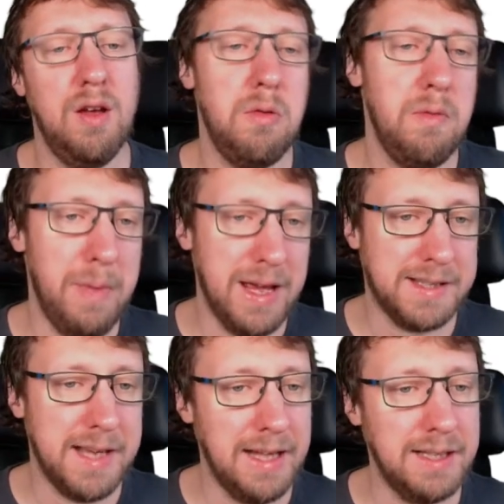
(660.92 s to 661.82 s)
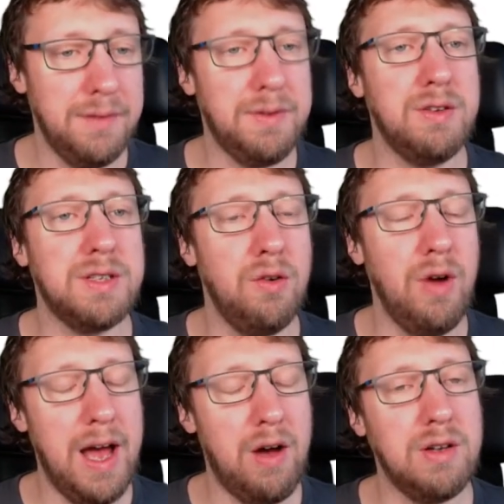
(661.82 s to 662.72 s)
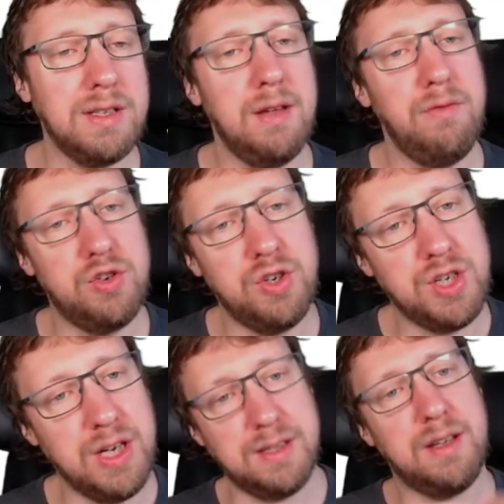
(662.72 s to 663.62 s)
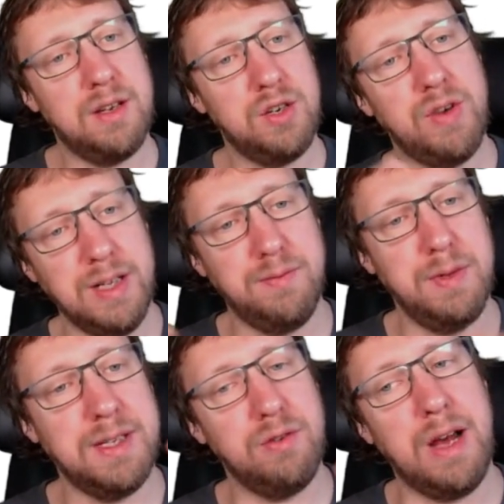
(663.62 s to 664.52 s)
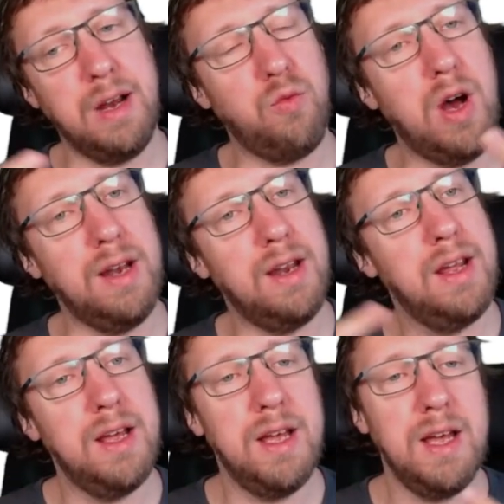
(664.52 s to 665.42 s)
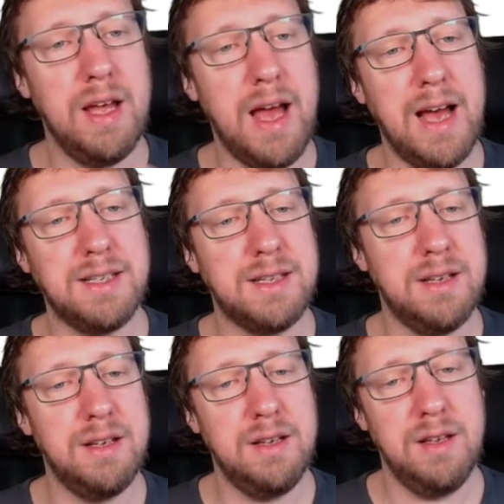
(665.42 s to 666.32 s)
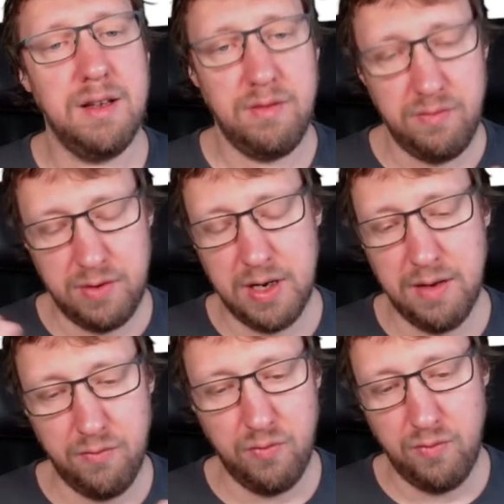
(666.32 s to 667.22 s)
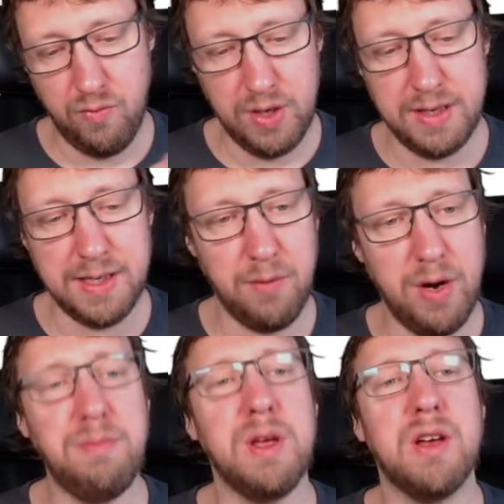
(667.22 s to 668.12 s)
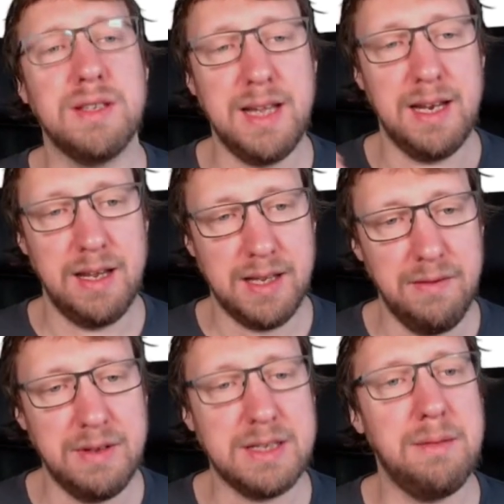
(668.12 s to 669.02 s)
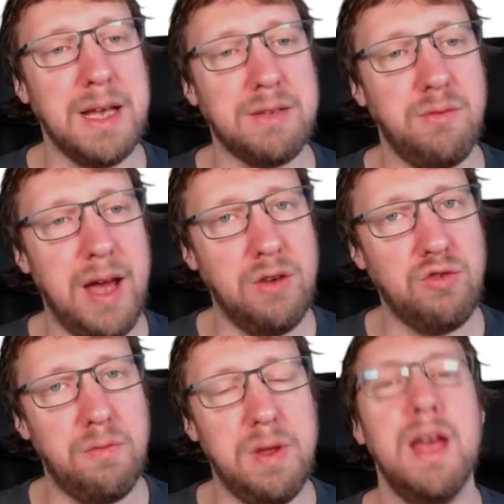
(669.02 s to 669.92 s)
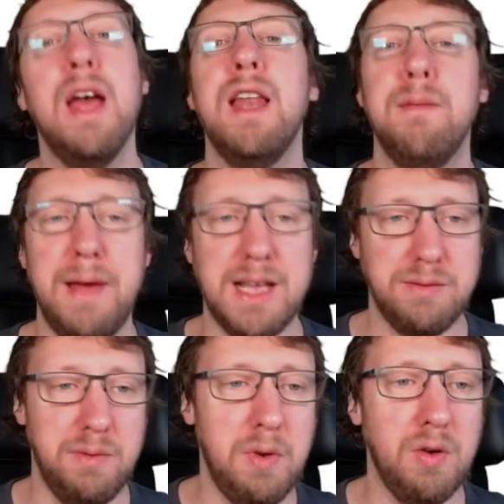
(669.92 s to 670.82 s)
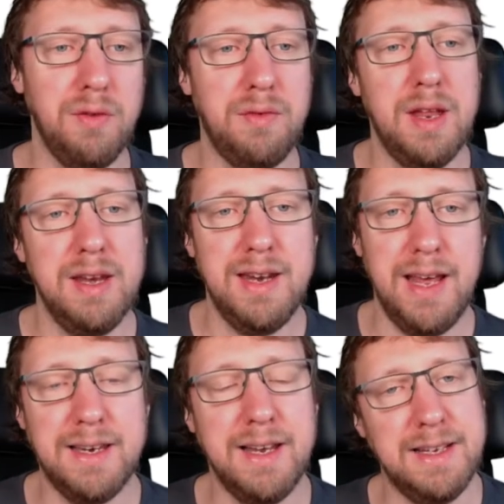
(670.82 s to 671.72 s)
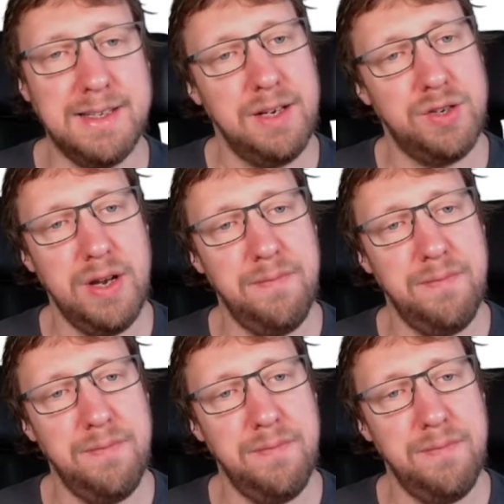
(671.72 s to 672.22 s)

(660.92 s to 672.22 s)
Makes sense. If there is no errors, then we should just transmit 0 and 1 as with the same rate, because that gives us the maximum entropy, the maximum amount of data, essentially.